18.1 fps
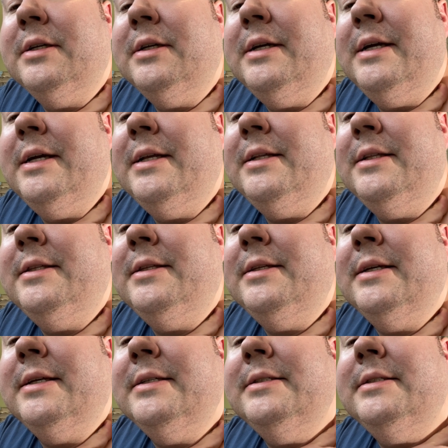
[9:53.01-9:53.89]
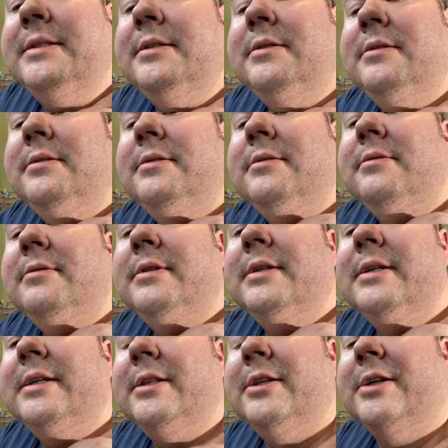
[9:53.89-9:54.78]
It doesn't
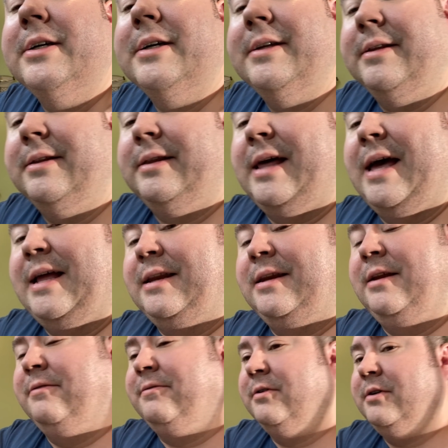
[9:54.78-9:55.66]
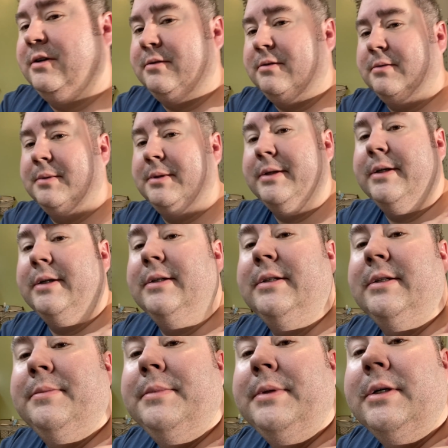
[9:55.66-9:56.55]
really look that different,
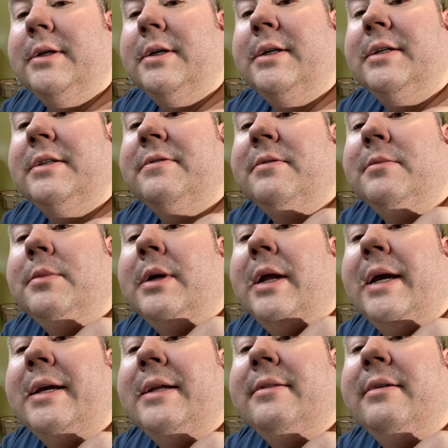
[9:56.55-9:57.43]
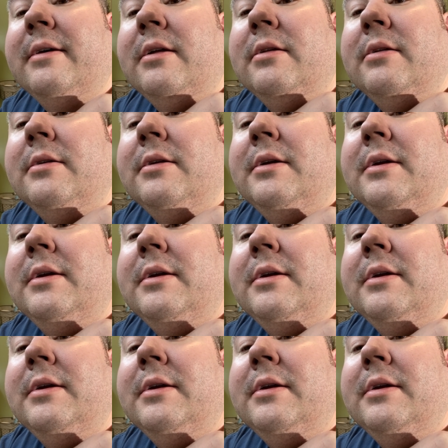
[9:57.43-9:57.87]
to be honest, from what I can tell,